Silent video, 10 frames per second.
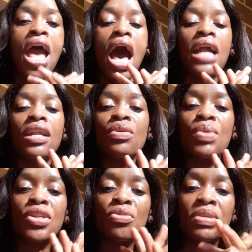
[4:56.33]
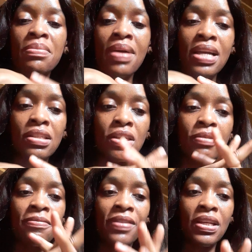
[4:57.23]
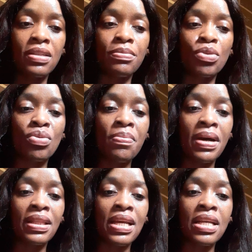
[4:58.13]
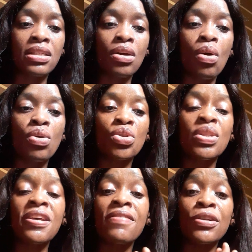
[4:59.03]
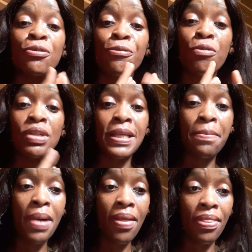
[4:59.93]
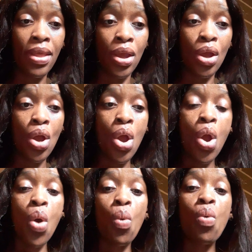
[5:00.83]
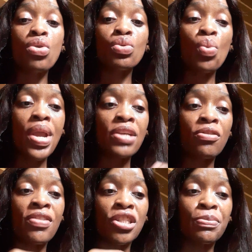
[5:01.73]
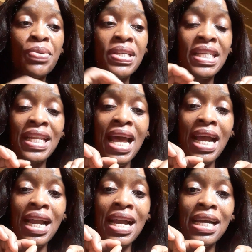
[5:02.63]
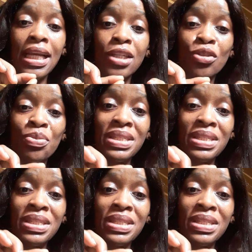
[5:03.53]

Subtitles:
Another way to minimize conflict between partners is also never to force a partner Whose ways of expressing anger is to be